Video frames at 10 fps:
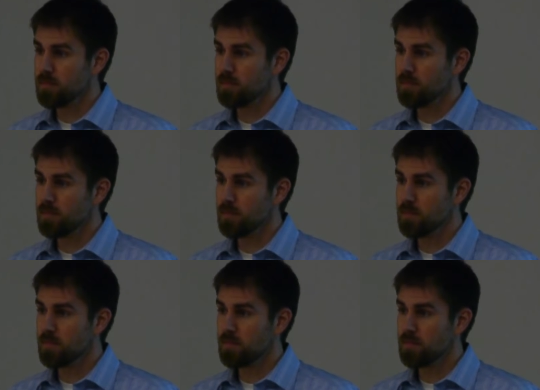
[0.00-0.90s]

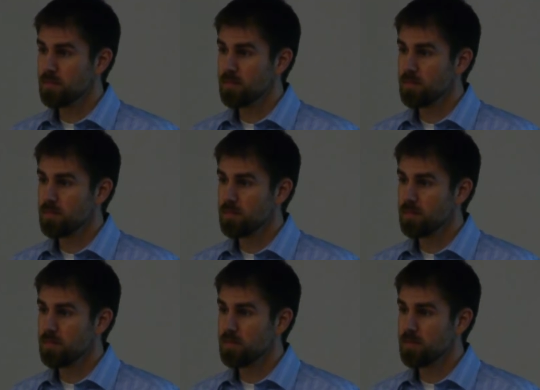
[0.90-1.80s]

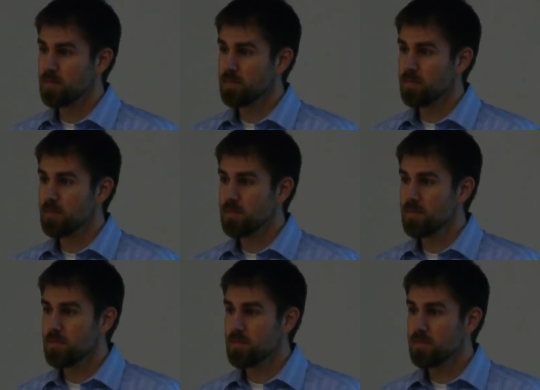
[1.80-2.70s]

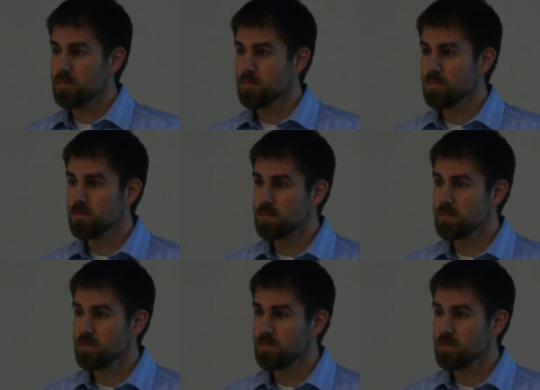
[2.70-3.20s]
[no speech]